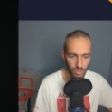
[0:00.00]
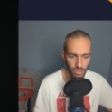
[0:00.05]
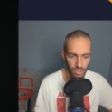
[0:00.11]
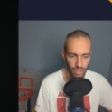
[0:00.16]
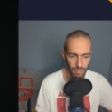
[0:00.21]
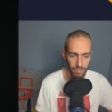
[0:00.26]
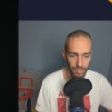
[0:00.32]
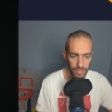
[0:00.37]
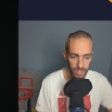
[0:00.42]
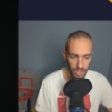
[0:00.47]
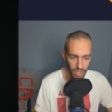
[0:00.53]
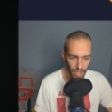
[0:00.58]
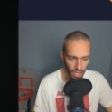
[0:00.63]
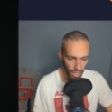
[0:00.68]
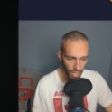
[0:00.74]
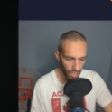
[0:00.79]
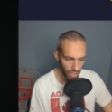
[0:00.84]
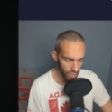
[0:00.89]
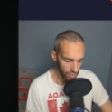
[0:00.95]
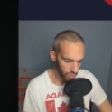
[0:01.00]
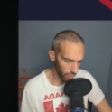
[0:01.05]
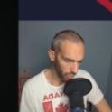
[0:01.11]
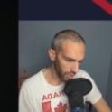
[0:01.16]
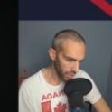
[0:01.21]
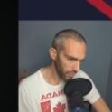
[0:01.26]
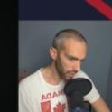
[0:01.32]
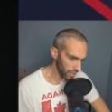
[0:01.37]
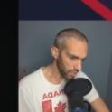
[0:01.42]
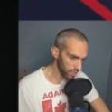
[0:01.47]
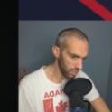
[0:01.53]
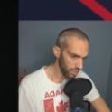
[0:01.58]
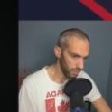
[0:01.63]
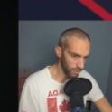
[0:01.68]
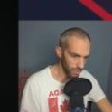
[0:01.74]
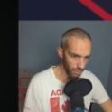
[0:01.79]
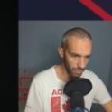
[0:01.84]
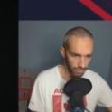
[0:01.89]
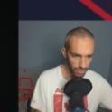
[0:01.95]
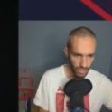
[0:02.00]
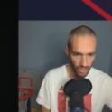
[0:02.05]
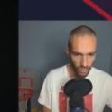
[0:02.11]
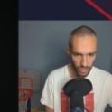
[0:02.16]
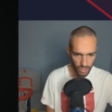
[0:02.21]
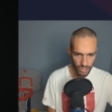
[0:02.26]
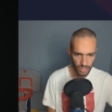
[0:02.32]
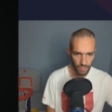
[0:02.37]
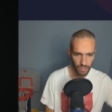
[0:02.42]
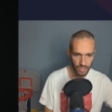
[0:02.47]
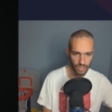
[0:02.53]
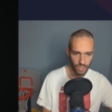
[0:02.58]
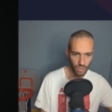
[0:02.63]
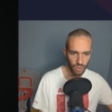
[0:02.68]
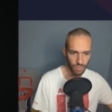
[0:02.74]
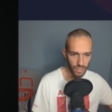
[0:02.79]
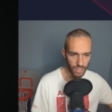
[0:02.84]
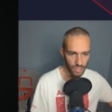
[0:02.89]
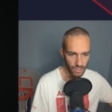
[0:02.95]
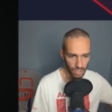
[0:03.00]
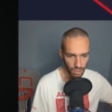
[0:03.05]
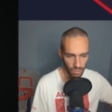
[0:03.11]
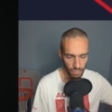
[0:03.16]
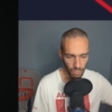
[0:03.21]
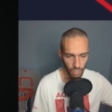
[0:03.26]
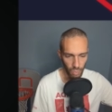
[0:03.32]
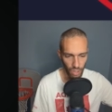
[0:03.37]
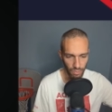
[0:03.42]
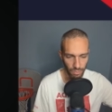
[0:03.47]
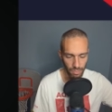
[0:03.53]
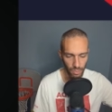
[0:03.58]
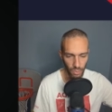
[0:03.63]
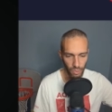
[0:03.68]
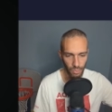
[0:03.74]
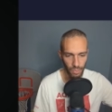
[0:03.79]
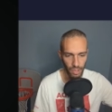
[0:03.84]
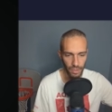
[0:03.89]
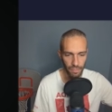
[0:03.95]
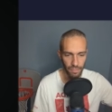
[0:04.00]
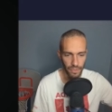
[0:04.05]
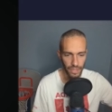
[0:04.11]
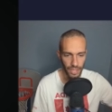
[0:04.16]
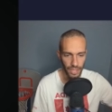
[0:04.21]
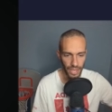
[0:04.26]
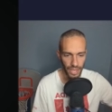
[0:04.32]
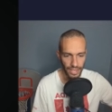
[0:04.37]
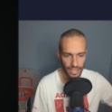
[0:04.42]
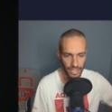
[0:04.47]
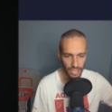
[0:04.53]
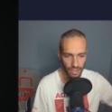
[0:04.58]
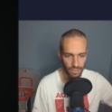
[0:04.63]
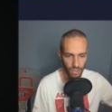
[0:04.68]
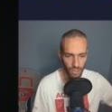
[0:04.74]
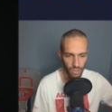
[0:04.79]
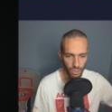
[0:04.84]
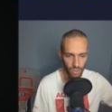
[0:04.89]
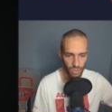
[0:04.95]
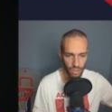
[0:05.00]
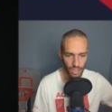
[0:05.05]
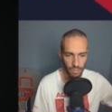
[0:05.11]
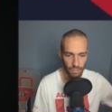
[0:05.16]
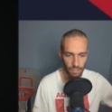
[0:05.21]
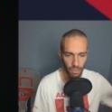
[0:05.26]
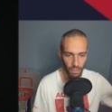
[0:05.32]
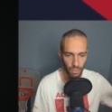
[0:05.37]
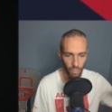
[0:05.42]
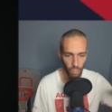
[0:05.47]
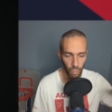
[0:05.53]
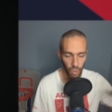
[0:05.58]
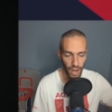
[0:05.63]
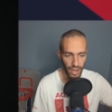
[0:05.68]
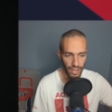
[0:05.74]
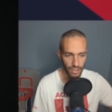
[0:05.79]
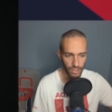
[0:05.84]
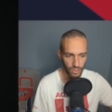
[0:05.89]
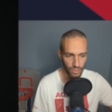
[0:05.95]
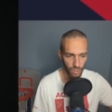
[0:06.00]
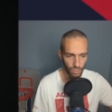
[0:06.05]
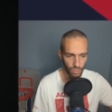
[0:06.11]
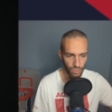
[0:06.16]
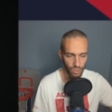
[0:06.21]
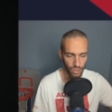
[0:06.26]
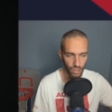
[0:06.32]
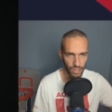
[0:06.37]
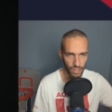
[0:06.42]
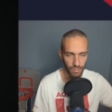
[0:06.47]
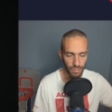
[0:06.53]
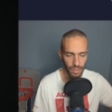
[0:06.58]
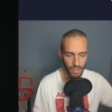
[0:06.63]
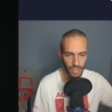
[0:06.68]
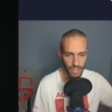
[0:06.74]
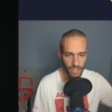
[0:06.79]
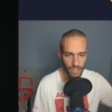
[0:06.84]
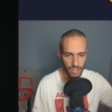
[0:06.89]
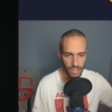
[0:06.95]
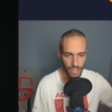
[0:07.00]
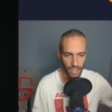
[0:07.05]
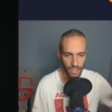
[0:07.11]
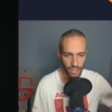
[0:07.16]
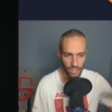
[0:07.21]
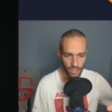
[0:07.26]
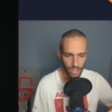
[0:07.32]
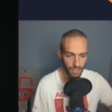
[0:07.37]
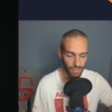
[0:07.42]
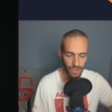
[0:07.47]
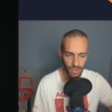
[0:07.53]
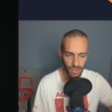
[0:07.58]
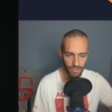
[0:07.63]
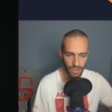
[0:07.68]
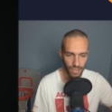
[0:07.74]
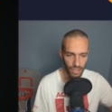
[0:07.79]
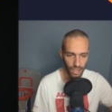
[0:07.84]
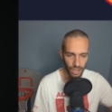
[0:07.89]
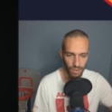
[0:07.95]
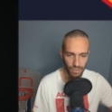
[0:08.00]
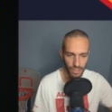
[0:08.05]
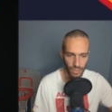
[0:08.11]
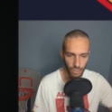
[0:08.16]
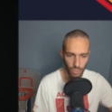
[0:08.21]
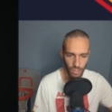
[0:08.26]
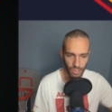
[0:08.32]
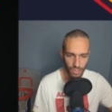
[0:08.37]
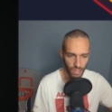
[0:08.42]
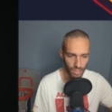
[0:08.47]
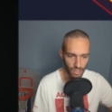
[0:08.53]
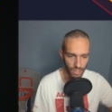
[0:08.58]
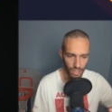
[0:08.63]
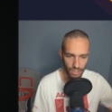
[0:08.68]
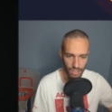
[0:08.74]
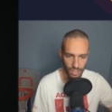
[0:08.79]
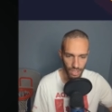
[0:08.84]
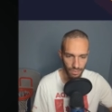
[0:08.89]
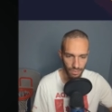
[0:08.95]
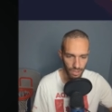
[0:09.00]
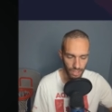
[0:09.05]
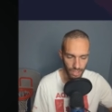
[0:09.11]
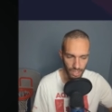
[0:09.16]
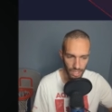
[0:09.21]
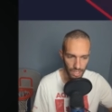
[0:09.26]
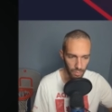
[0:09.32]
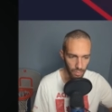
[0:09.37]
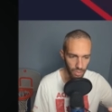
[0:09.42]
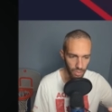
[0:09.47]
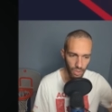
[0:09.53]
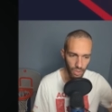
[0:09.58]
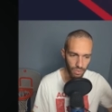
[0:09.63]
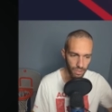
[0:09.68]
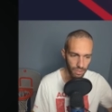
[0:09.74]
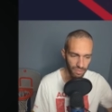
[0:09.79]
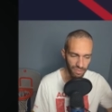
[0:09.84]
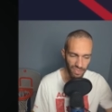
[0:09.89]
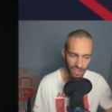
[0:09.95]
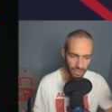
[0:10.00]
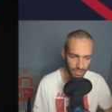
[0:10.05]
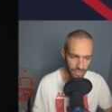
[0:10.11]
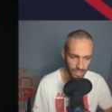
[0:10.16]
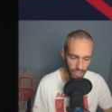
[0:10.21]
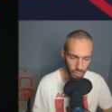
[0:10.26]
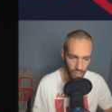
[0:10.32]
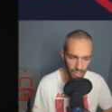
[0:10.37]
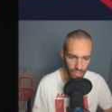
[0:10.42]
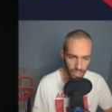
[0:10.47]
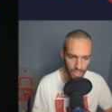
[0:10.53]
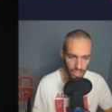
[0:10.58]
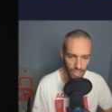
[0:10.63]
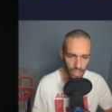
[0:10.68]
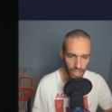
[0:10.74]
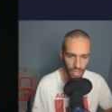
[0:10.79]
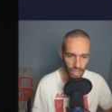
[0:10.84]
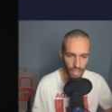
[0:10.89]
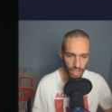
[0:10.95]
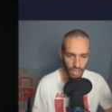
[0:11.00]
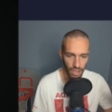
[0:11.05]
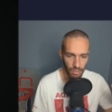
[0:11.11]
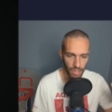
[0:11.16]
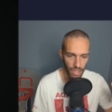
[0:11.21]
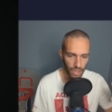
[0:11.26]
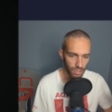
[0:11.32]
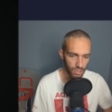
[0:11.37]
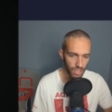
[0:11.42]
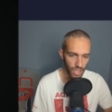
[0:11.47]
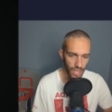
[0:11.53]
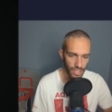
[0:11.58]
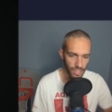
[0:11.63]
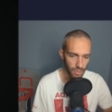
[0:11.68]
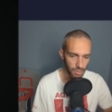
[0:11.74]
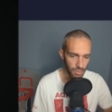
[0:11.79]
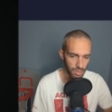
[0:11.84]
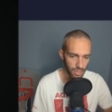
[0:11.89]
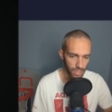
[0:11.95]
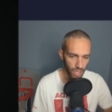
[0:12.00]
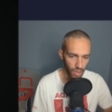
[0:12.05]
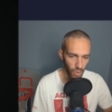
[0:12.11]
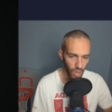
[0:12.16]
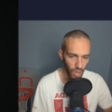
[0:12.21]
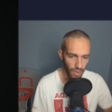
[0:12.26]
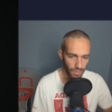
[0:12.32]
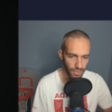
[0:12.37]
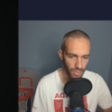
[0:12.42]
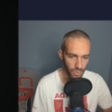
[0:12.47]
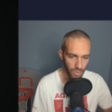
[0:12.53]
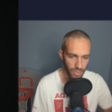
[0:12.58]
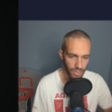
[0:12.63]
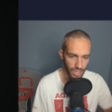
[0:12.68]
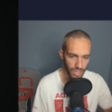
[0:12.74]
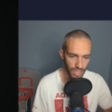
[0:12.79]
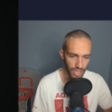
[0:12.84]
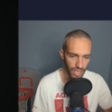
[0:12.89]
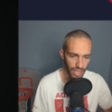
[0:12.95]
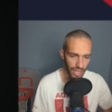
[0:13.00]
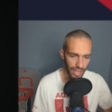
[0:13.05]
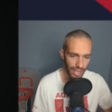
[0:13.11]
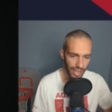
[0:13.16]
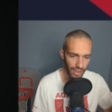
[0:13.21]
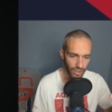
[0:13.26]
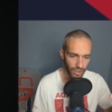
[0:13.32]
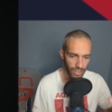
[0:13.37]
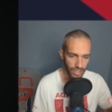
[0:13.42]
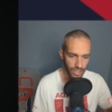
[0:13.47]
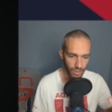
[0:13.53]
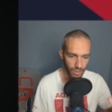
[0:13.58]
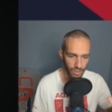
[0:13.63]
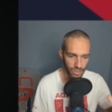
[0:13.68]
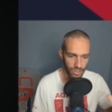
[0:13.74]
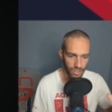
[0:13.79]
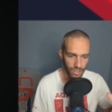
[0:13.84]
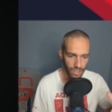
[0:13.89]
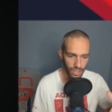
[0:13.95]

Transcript: them. So what I wanted to do in this video is I wanted to go over these top 12 Pokemon and give you the why they're so strong, because there's some very, very obvious ones like Clodsire, Feraligatr. We'll go over them very, very quickly. But then there's not so much so obvious ones like Ariados